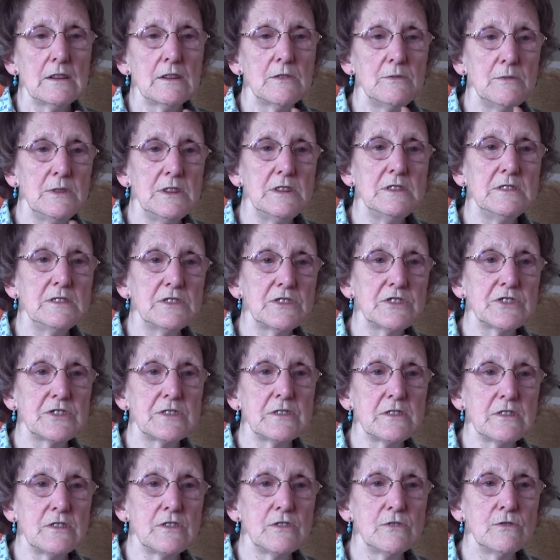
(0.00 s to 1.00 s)

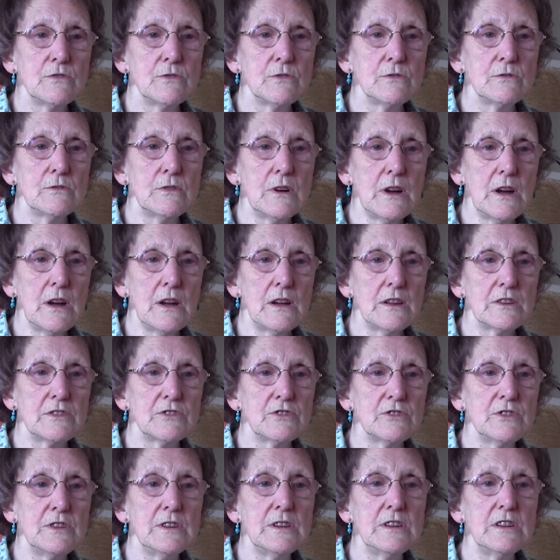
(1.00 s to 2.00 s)
Queen's, you know,
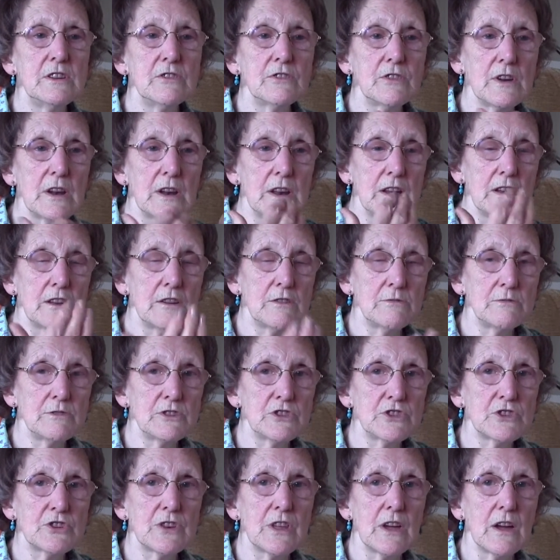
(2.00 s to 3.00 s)
had really
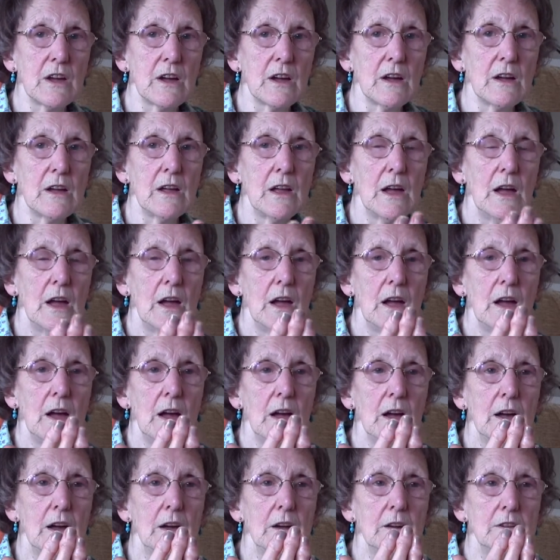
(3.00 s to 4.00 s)
relinquished that
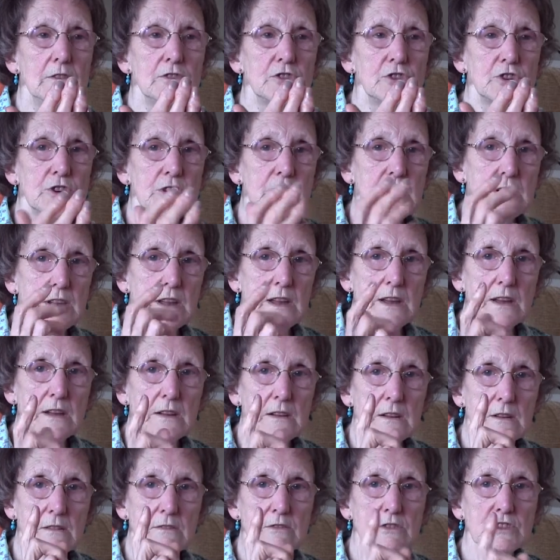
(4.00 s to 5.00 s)
uh,
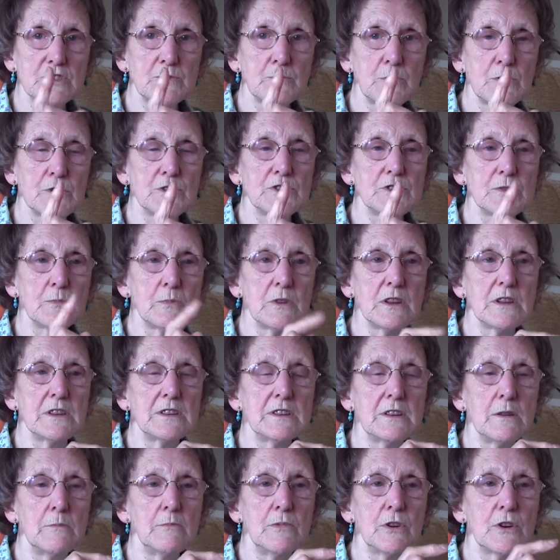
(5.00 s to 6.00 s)
training
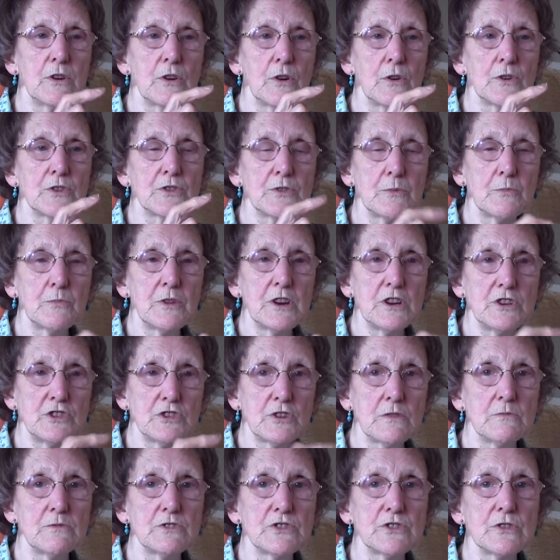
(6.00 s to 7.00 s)
responsibility because the
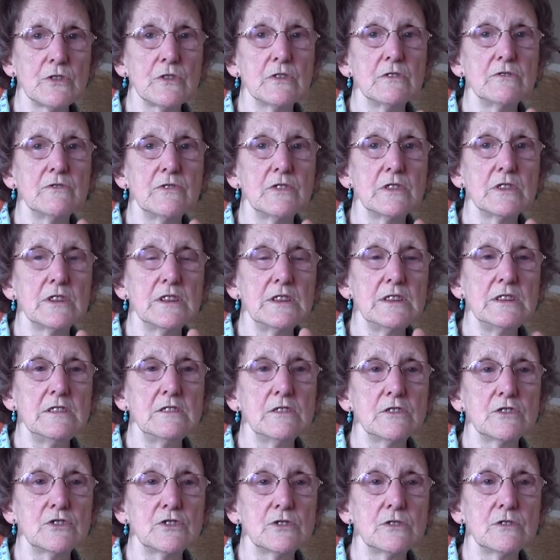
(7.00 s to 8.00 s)
pressure was on for it
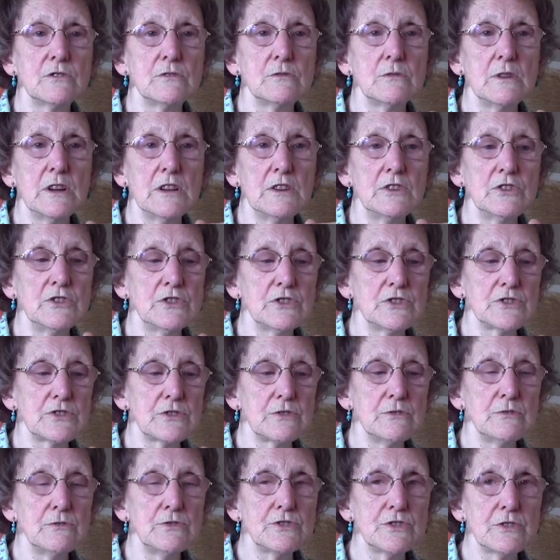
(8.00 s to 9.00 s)
either to go into
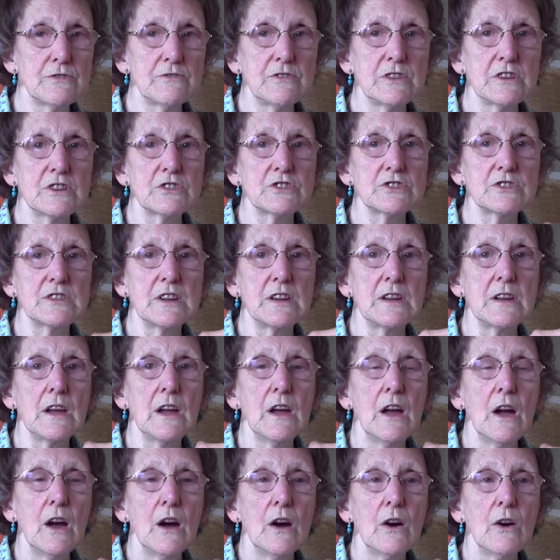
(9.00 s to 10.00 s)
schools of nursing
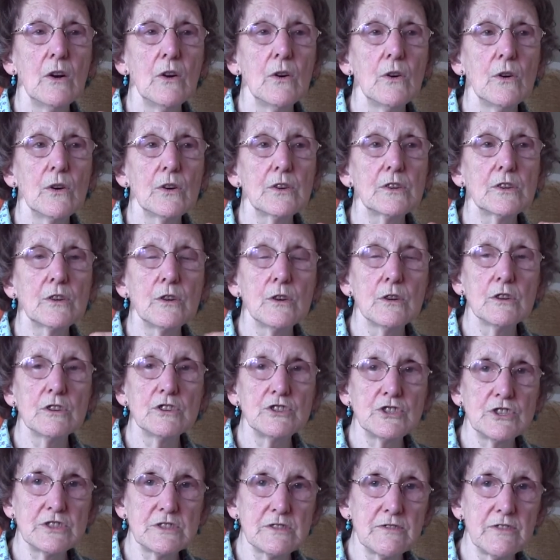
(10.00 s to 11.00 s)
or
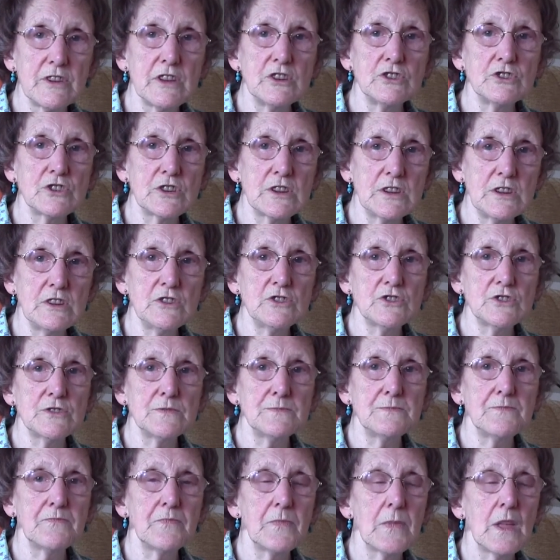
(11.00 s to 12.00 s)
colleges of
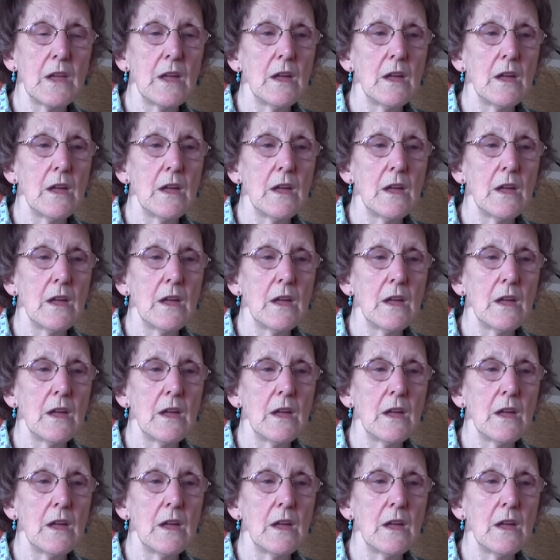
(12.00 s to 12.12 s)
education.